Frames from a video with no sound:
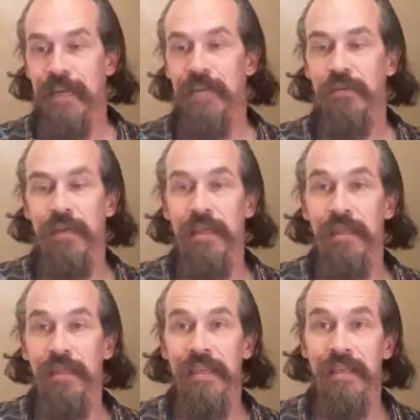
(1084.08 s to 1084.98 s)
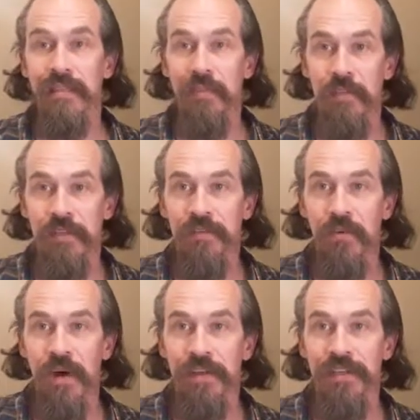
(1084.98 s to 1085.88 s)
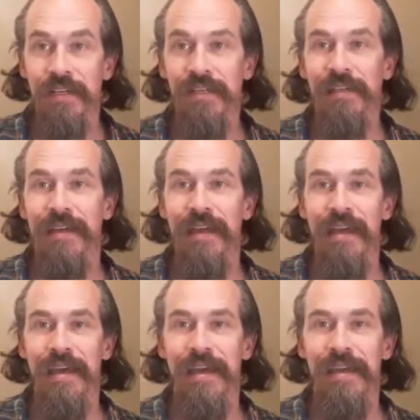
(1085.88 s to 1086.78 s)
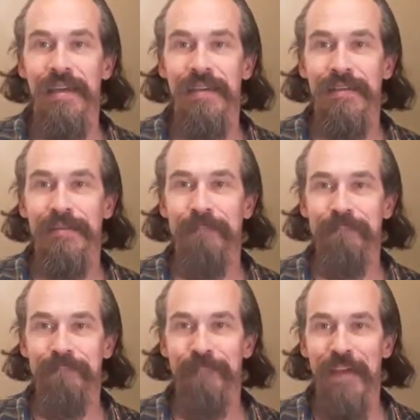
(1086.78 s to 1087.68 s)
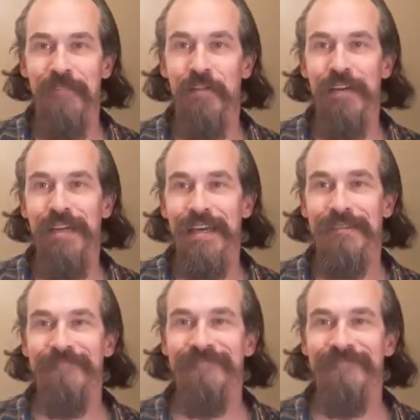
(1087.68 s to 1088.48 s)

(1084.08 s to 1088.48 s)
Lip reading: anyway, thanks so much for watching, and have a great day.